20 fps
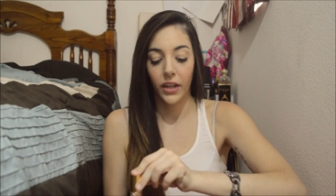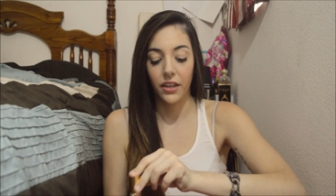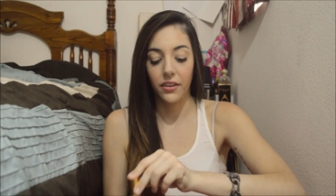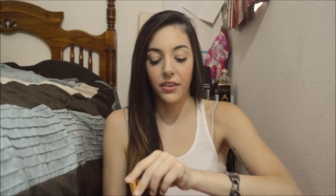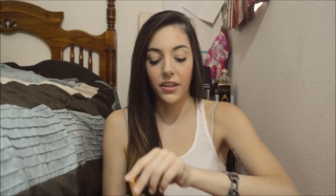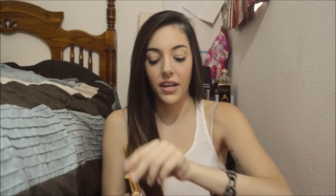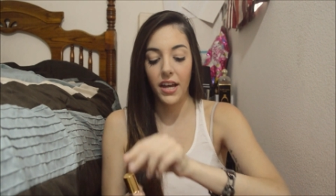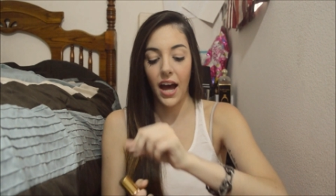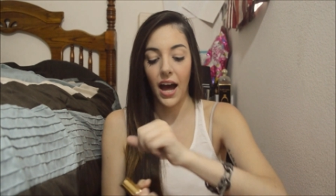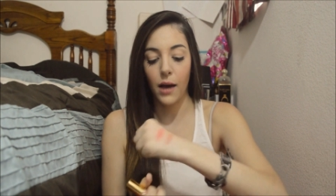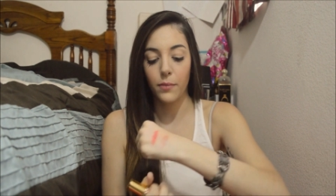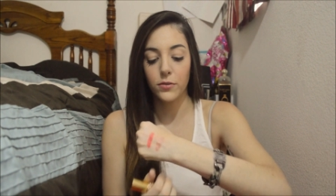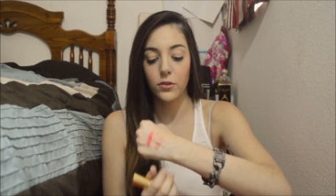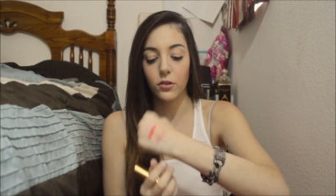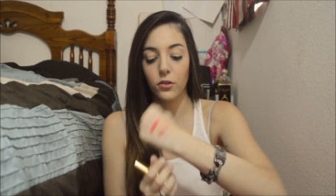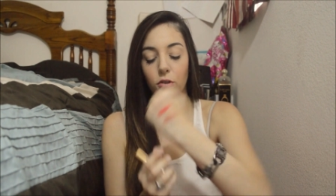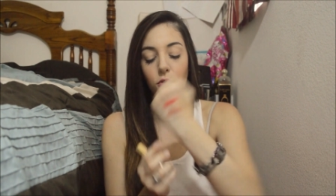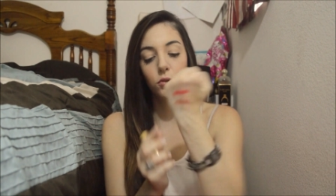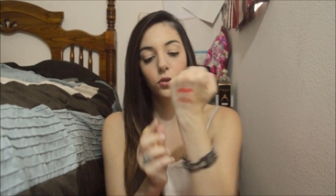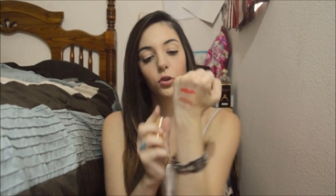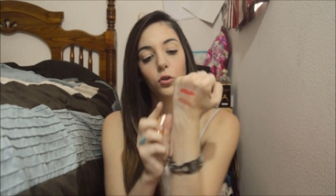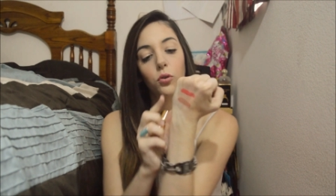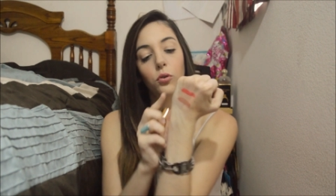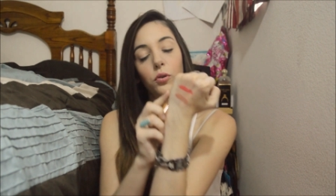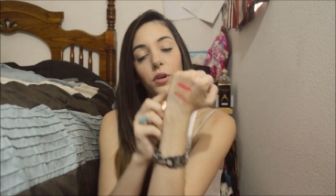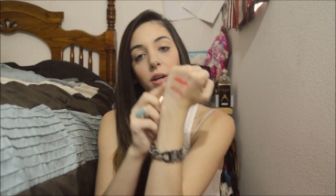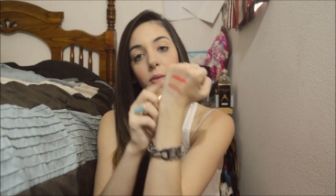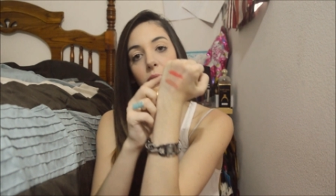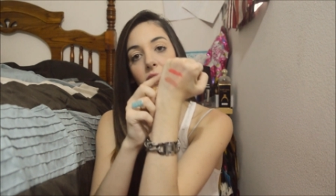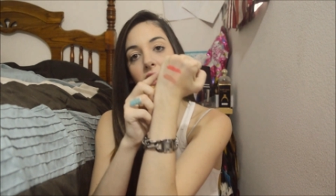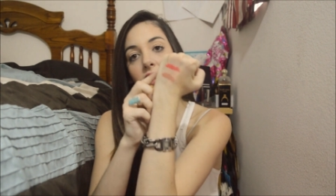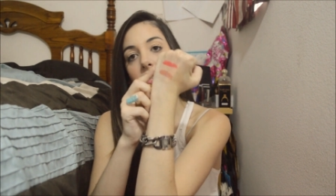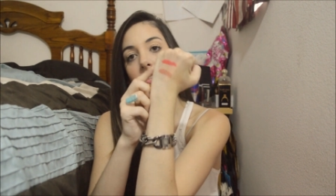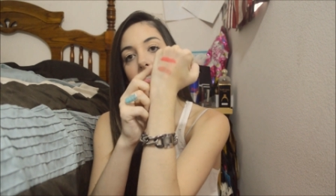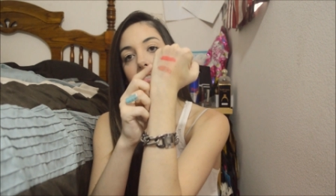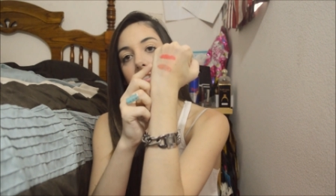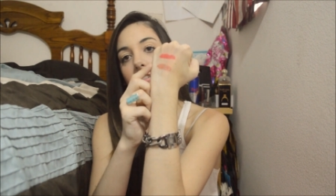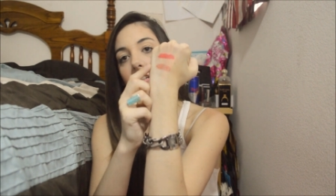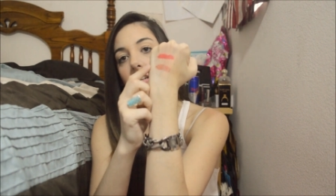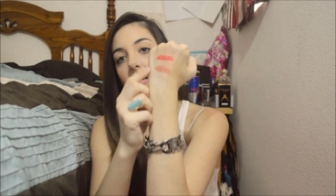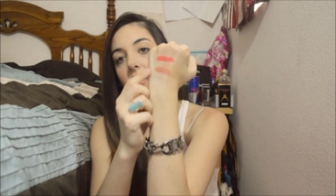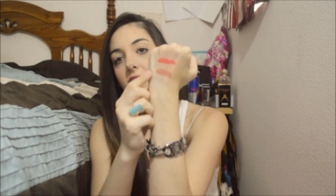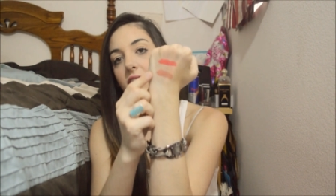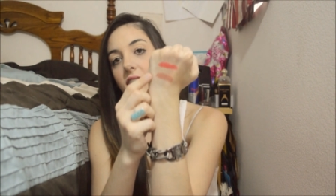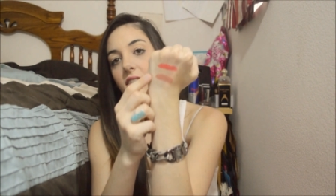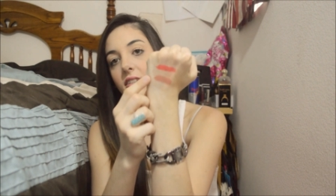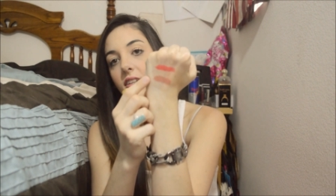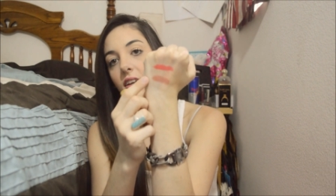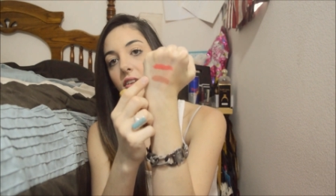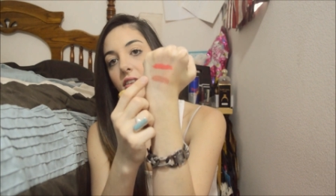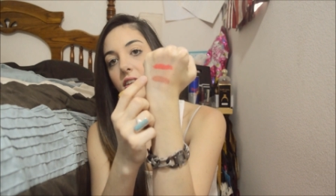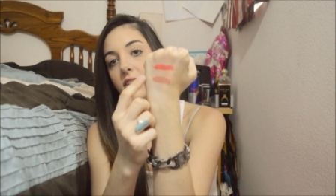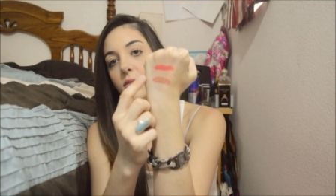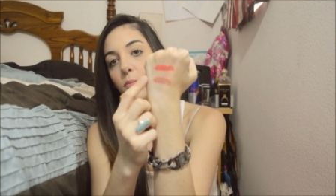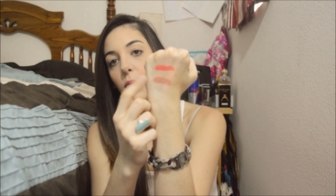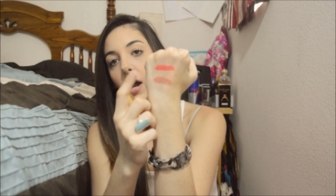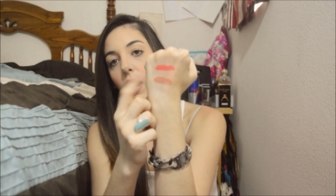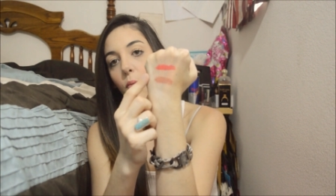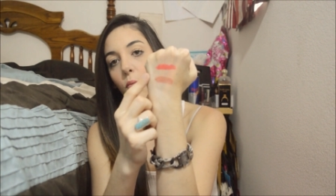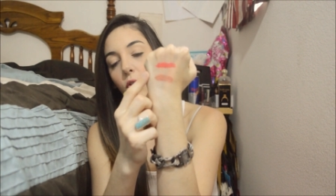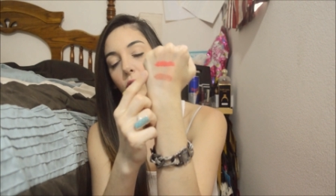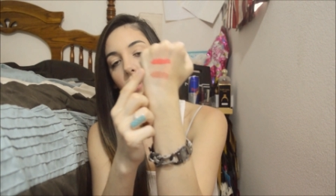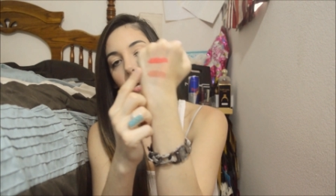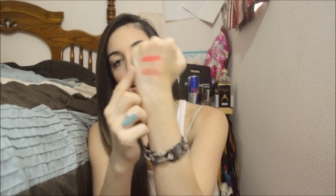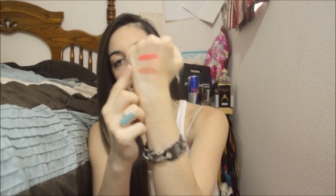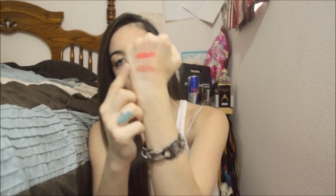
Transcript: The absolute creamiest is this bottom one right